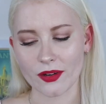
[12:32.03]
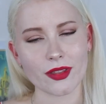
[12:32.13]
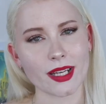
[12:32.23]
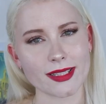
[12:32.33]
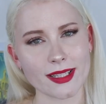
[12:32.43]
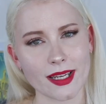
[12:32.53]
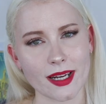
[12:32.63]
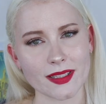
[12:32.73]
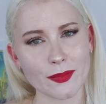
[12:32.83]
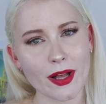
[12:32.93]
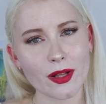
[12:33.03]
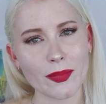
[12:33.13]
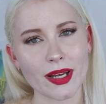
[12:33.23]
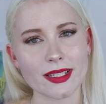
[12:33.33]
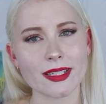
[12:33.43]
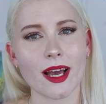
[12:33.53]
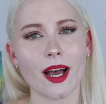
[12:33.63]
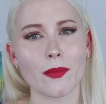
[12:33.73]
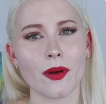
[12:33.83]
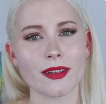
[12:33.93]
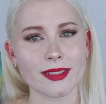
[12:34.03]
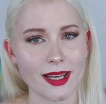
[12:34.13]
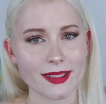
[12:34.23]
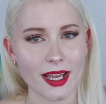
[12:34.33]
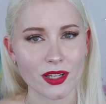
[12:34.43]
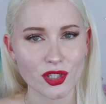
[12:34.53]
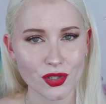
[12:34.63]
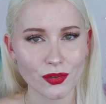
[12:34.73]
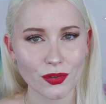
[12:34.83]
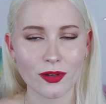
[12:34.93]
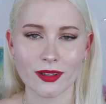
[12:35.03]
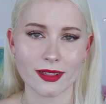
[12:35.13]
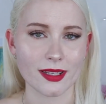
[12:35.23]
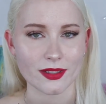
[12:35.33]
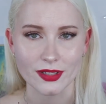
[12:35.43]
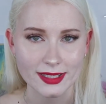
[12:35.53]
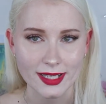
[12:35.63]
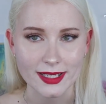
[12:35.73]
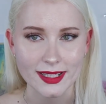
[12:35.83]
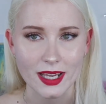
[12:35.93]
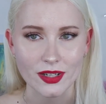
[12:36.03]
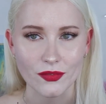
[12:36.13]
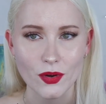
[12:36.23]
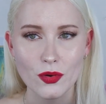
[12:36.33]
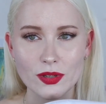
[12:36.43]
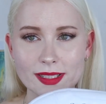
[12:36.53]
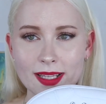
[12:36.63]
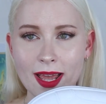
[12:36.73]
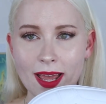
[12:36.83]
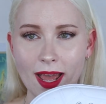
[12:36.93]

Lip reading: I don't think I said yet as well, but I wear a size 8 shoe. These are a size 8, of course.